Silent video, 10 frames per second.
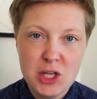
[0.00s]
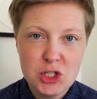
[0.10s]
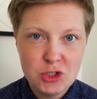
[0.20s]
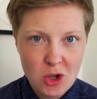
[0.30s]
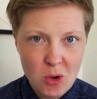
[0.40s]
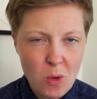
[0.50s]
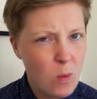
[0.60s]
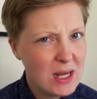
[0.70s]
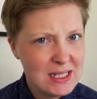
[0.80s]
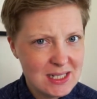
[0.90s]
So
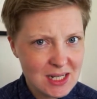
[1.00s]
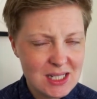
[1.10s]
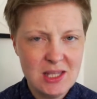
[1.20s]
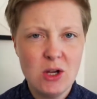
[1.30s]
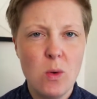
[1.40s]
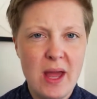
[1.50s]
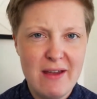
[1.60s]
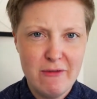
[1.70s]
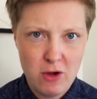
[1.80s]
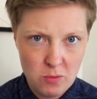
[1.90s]
what does the queer
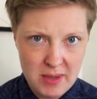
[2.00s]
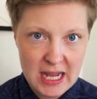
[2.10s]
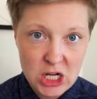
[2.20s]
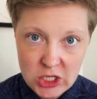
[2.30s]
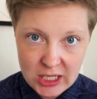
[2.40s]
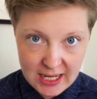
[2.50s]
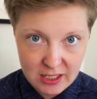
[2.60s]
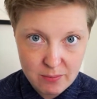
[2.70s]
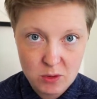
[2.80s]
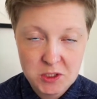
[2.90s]
phobia look like in
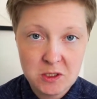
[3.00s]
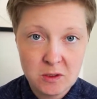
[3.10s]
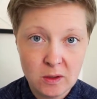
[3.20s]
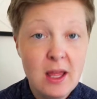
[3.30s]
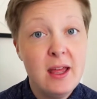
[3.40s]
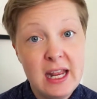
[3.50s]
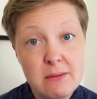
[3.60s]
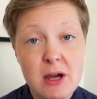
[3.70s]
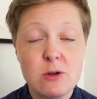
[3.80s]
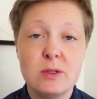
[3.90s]
Portugal, in
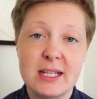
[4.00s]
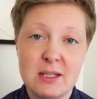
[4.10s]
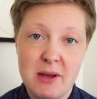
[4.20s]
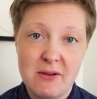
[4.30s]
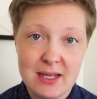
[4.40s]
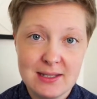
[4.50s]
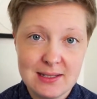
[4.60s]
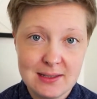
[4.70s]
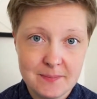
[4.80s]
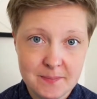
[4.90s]
Maru's experience?